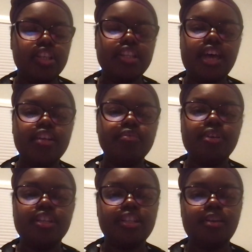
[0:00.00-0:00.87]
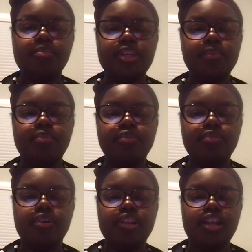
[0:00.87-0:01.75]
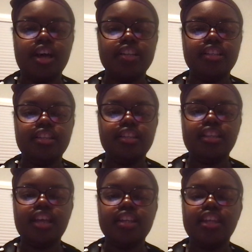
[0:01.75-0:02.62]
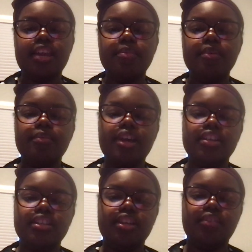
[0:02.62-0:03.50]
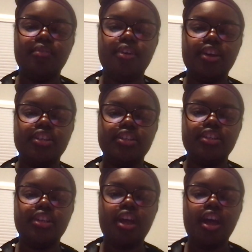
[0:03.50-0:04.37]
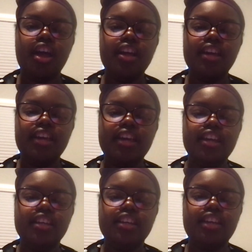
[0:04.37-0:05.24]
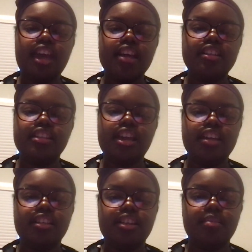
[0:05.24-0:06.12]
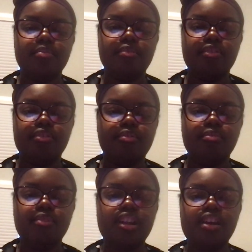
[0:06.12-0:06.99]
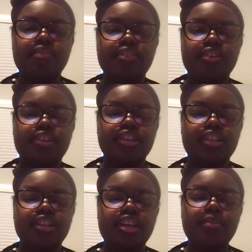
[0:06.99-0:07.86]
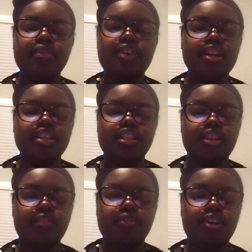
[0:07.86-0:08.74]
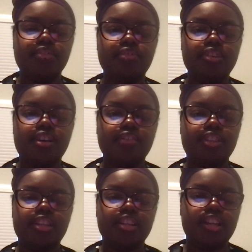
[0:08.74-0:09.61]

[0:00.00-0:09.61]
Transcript: That's what some people do a lot. They be raising their voice and gaslighting them or whatever. They be raising their voice for nothing.